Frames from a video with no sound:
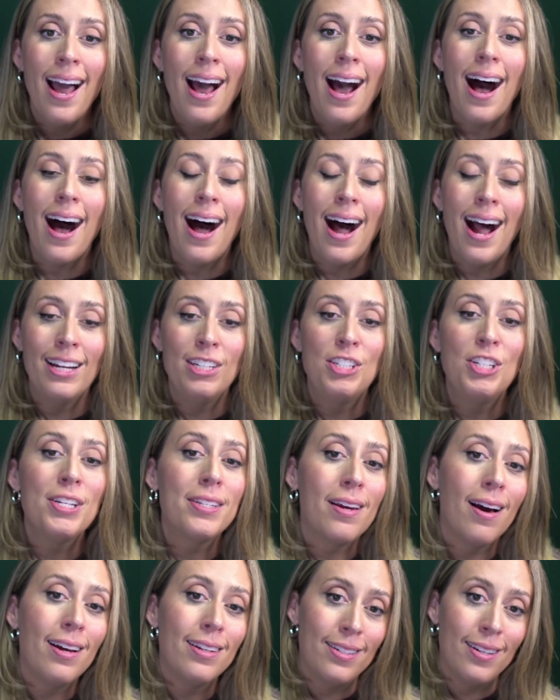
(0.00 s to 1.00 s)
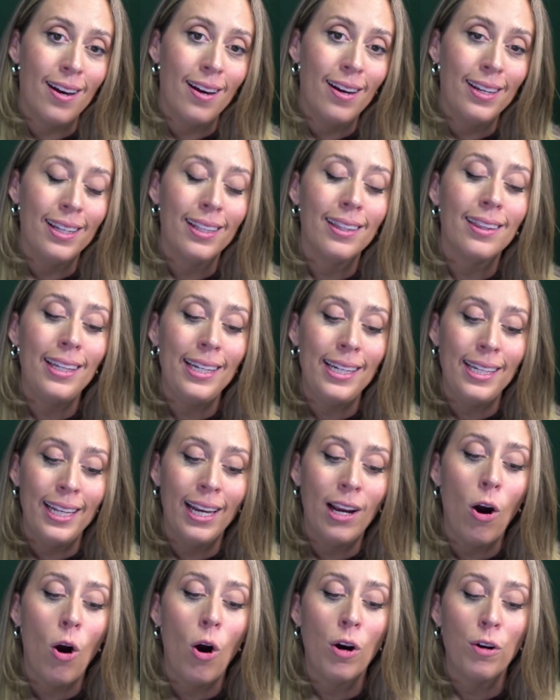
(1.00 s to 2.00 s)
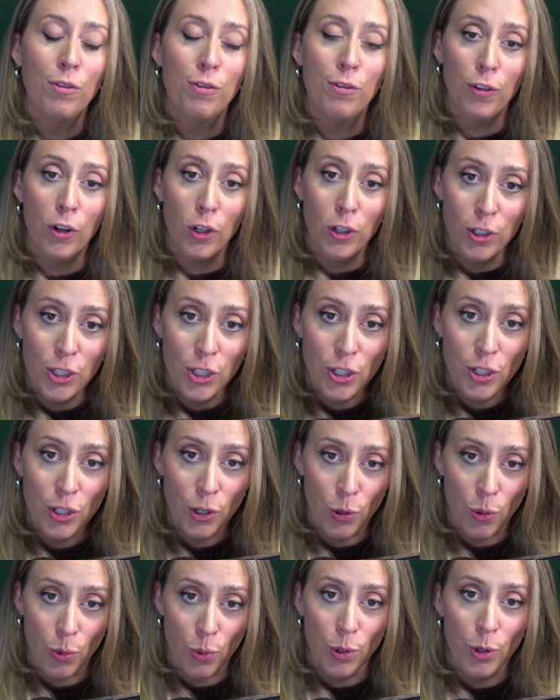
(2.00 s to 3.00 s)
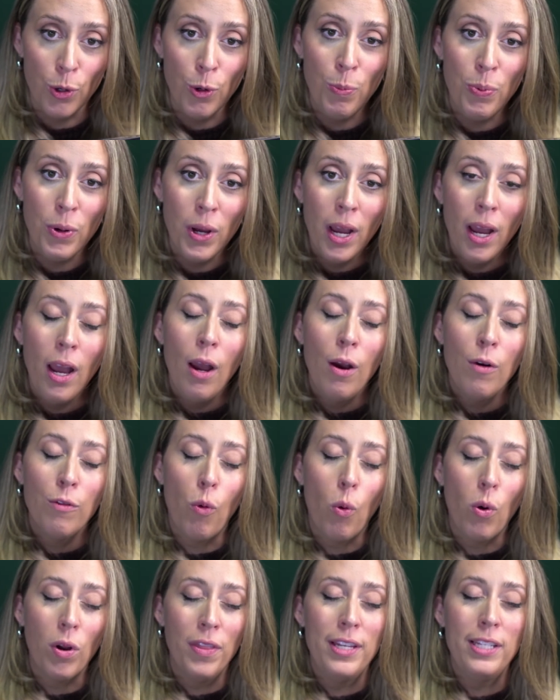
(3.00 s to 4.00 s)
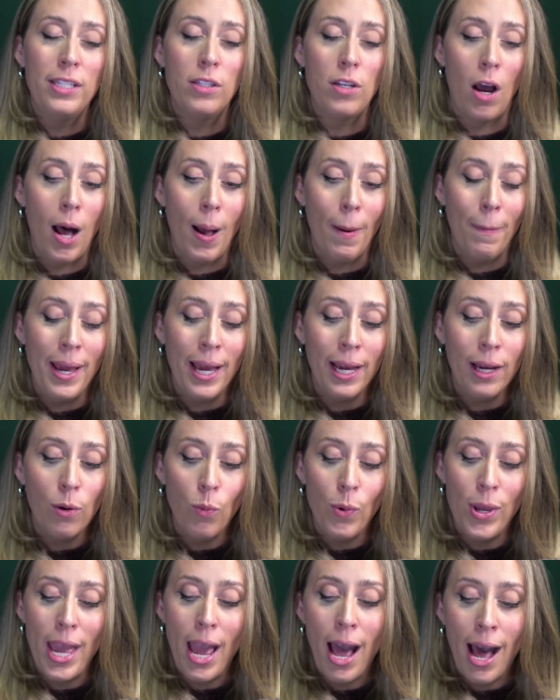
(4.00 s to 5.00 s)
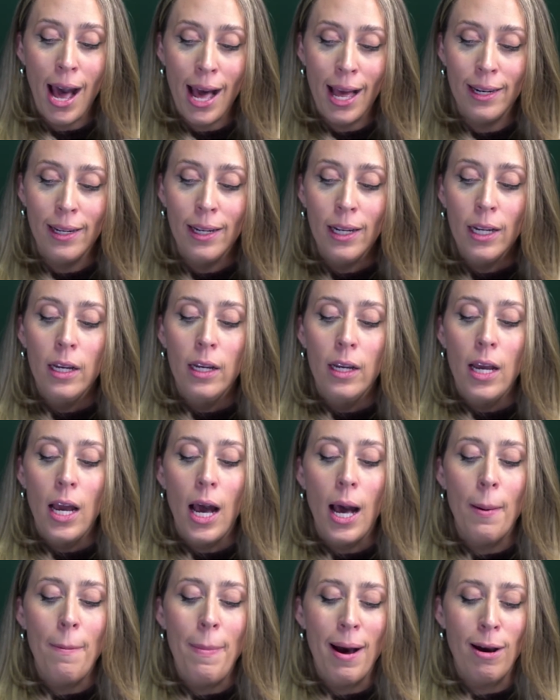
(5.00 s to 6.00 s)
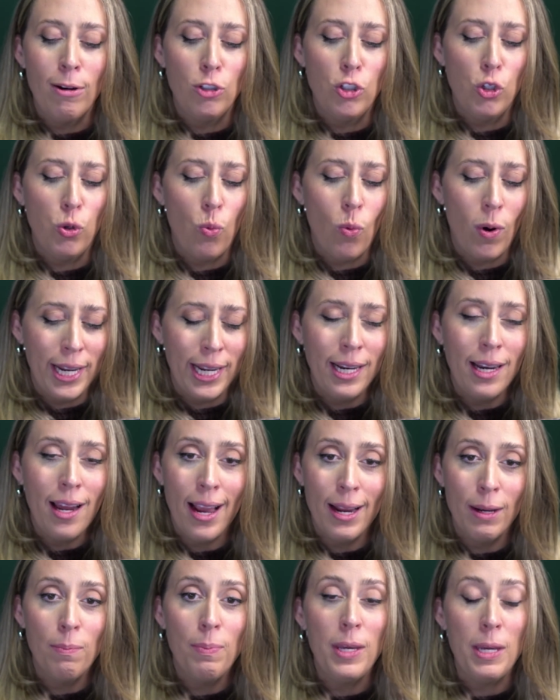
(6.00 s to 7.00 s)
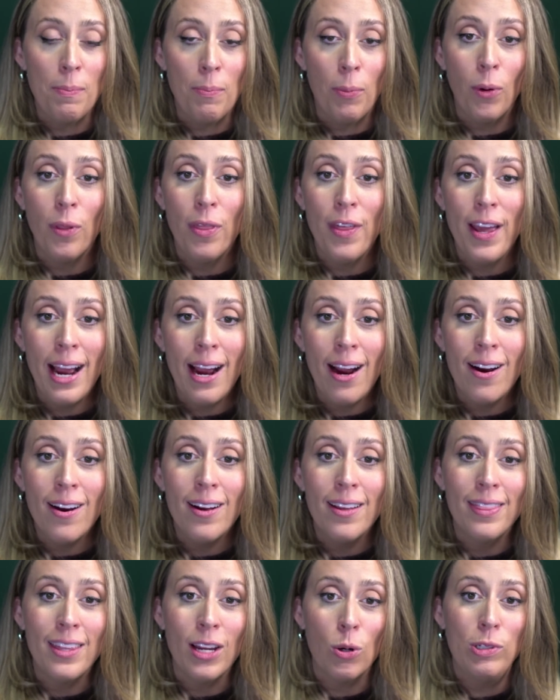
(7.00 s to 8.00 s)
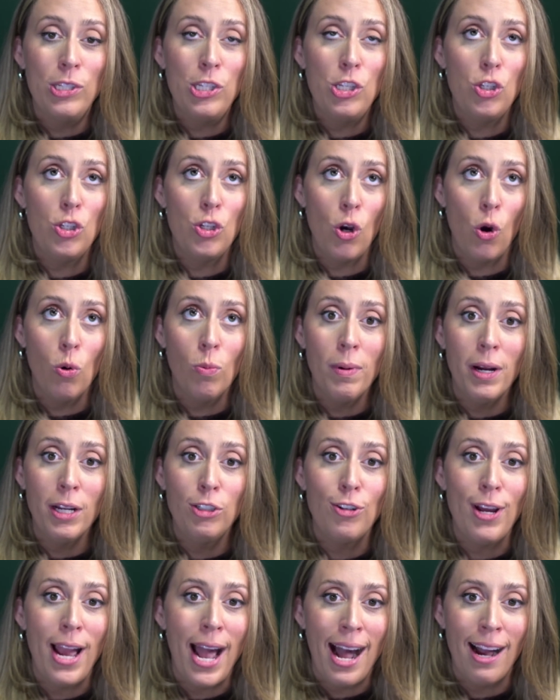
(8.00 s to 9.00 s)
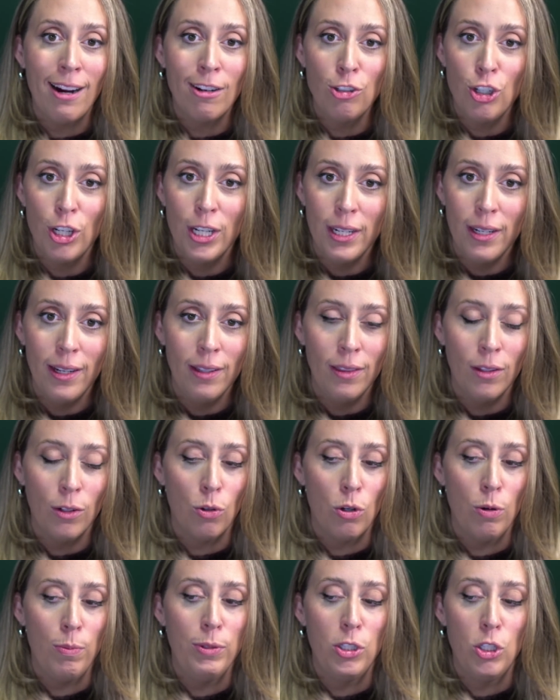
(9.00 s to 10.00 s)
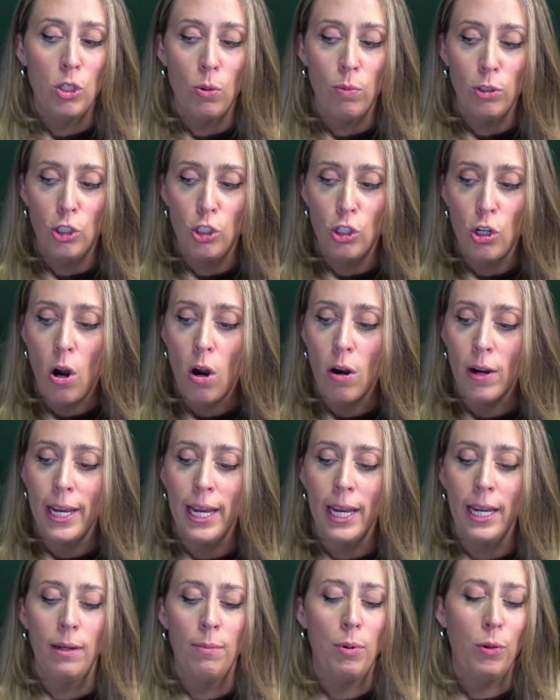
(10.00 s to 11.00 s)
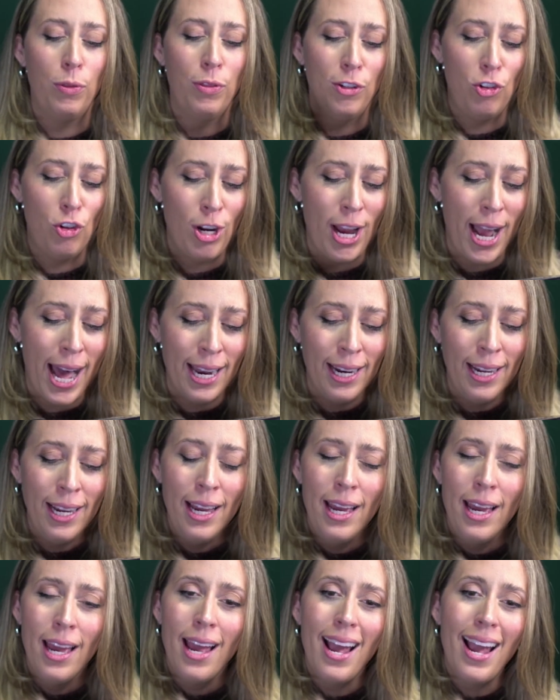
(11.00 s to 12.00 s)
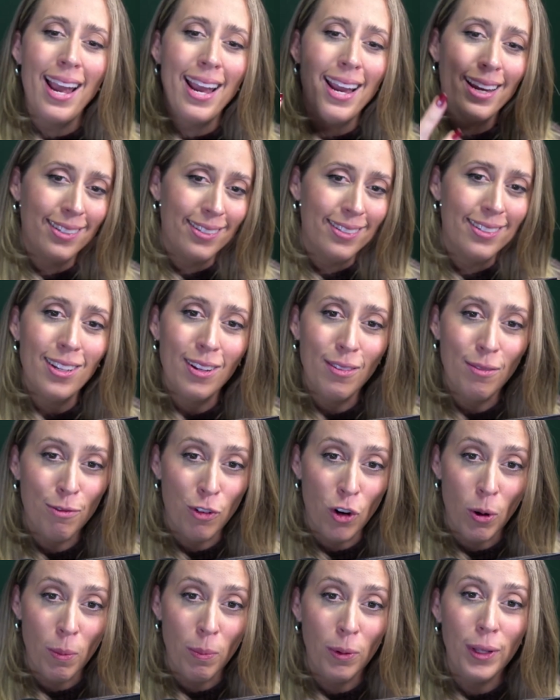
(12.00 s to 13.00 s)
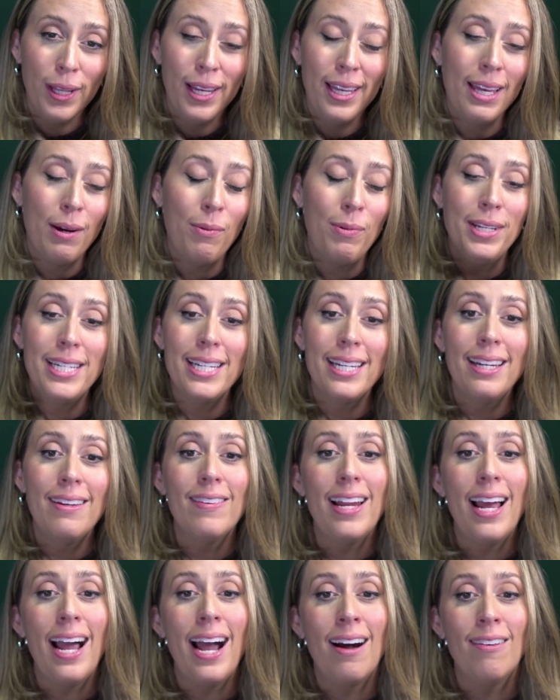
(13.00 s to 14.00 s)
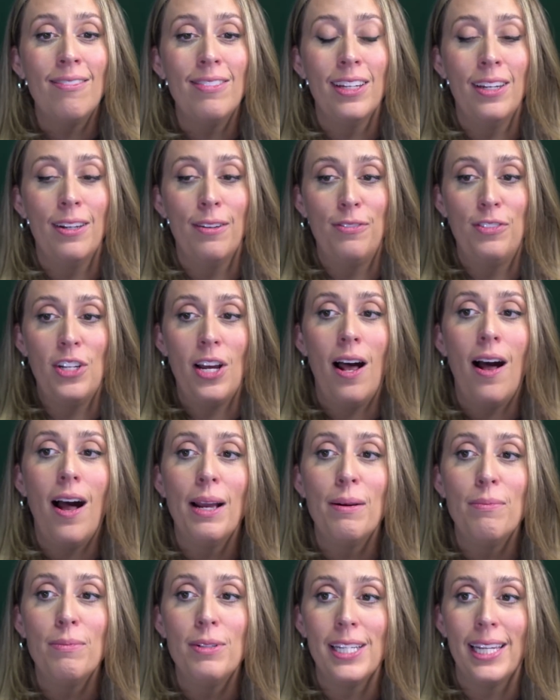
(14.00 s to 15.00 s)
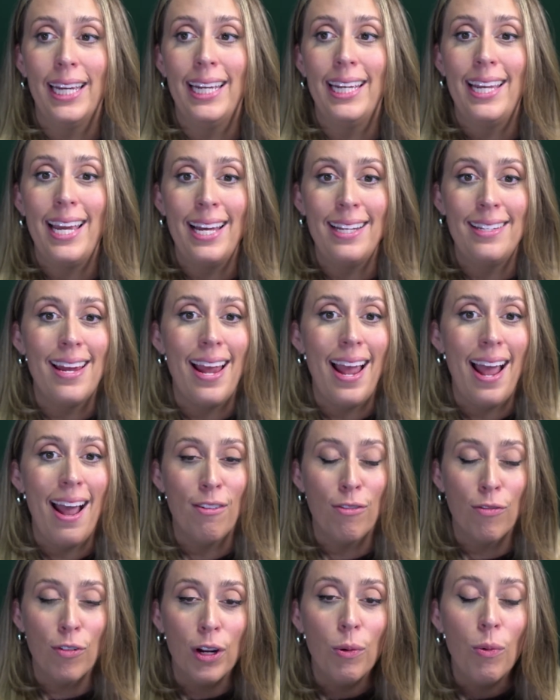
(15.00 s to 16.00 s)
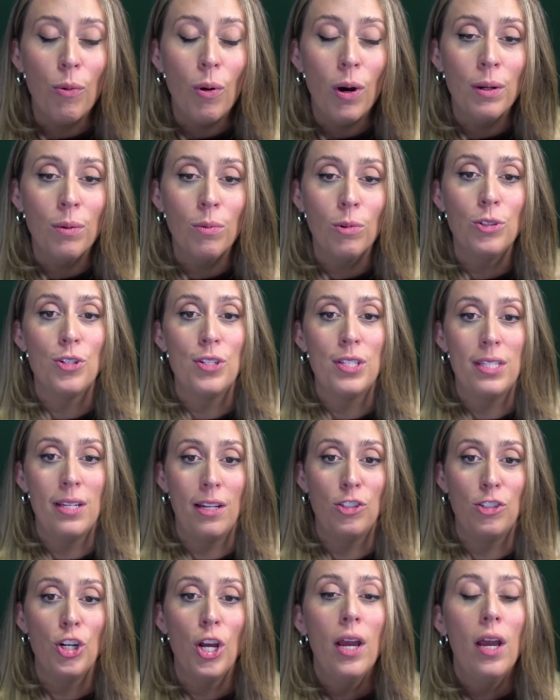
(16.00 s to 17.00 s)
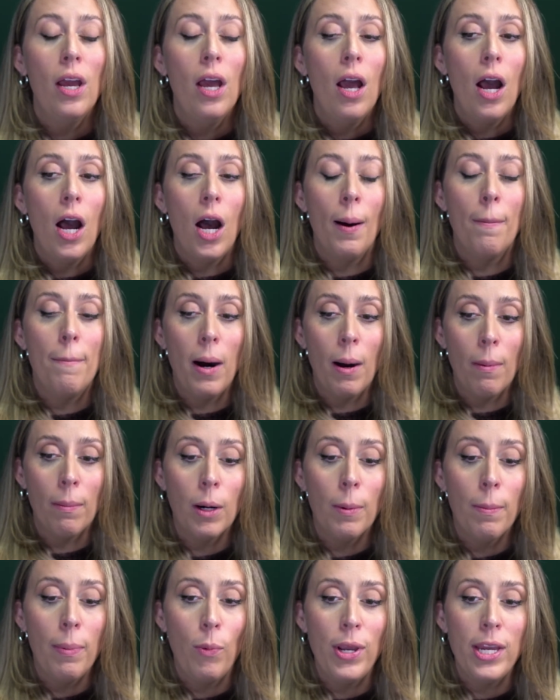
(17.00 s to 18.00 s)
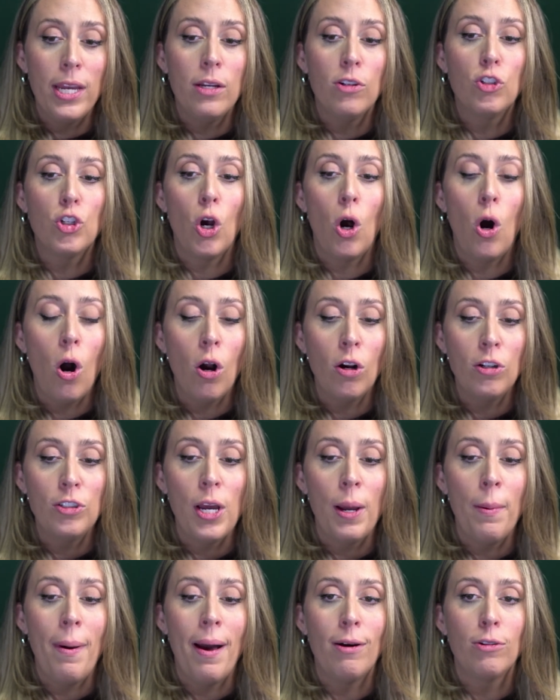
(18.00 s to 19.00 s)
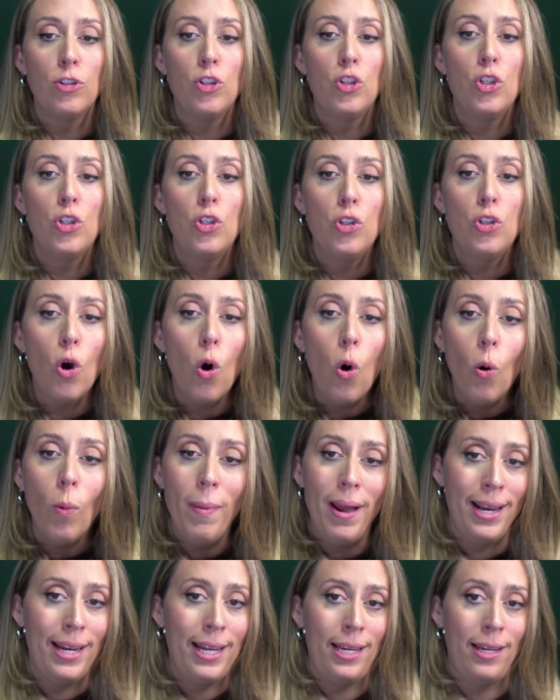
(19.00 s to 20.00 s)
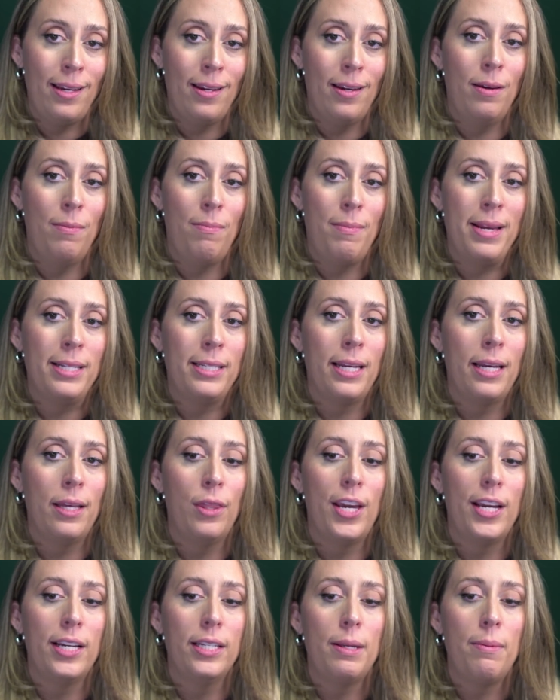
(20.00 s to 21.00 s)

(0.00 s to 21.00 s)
I just got done leading our first group for this topic. We had about 29 people there. There was so much action in the group and so much talking in both the chat and verbally that we didn't even have enough time to get to everyone, which is such a bummer. But we talked about so many amazing things.